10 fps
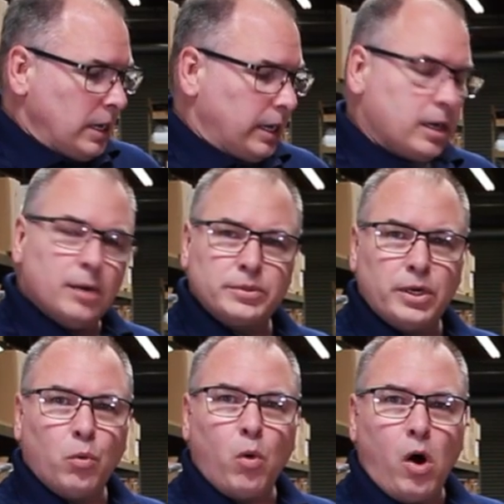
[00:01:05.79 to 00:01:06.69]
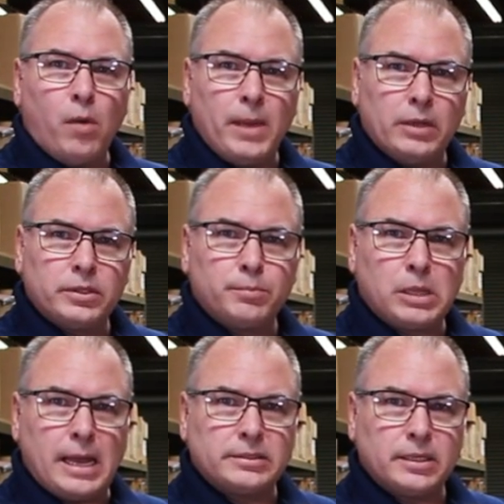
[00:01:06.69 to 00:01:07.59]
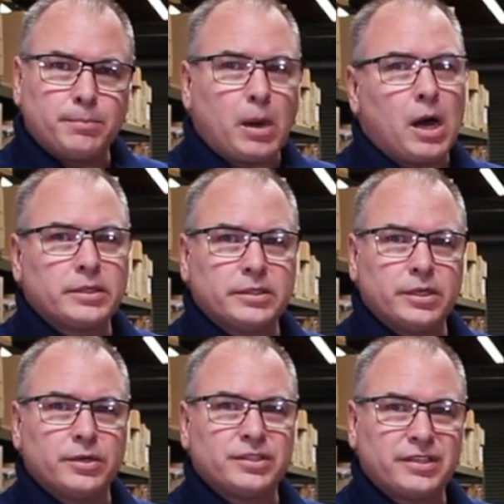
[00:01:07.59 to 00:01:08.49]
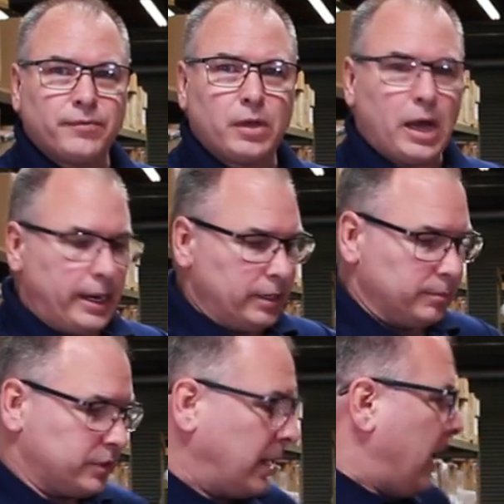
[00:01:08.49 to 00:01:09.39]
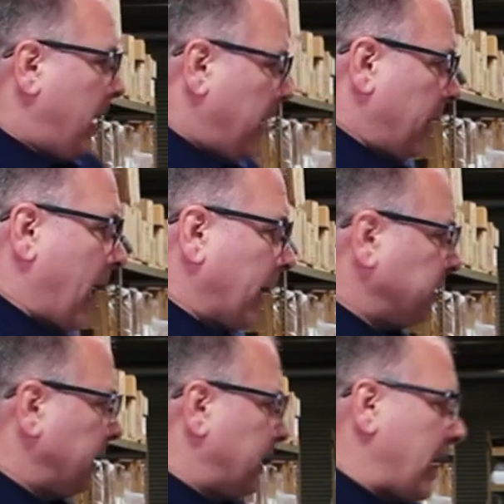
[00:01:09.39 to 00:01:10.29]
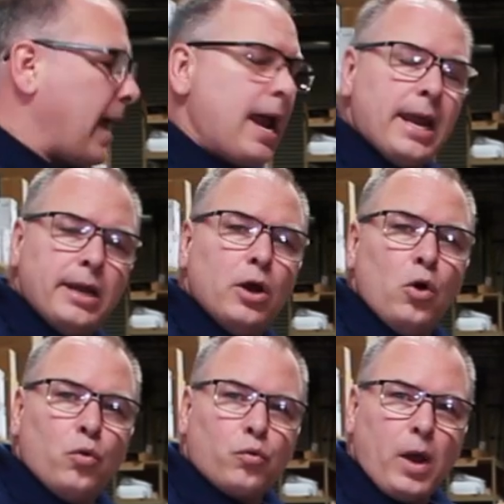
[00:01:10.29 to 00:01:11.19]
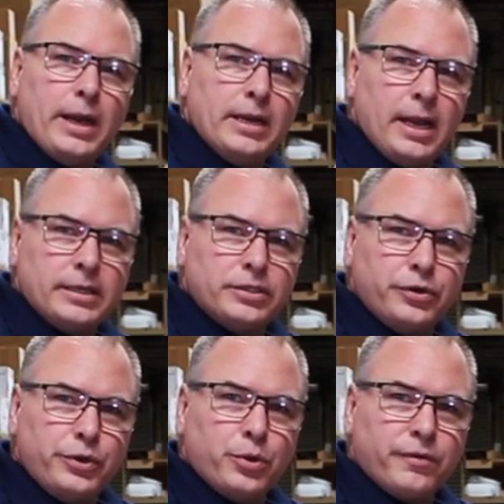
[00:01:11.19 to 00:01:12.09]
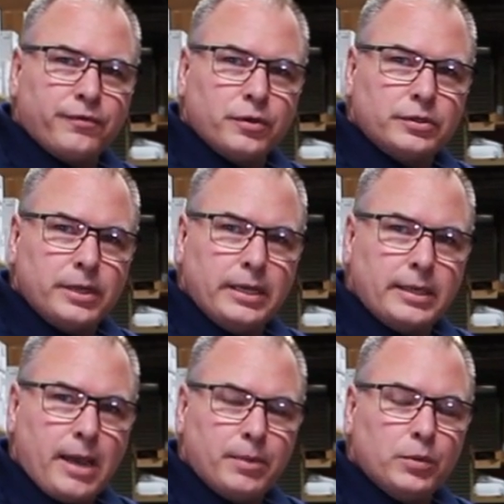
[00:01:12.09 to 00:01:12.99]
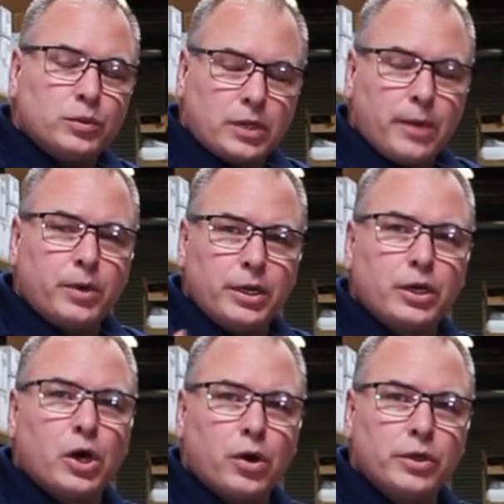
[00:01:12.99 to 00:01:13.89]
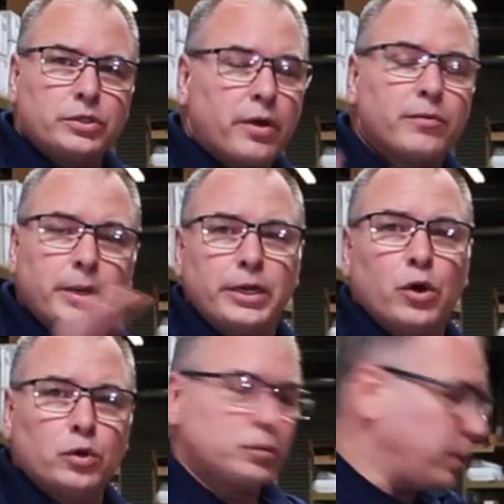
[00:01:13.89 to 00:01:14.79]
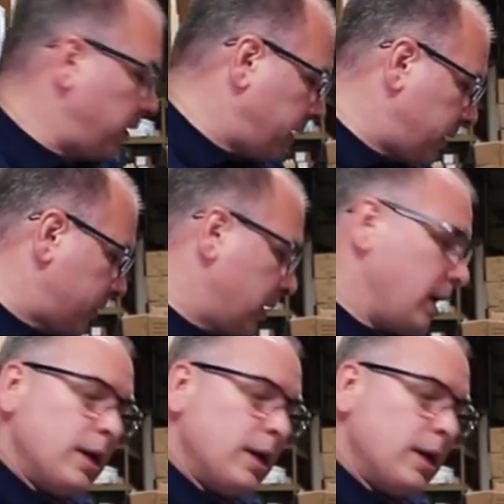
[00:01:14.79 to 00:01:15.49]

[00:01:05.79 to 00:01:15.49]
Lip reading: It comes in a wall-mounted plastic box, and there are several items. And it actually can hang right next to your first aid cabinet, which I would encourage so everybody knows where it is.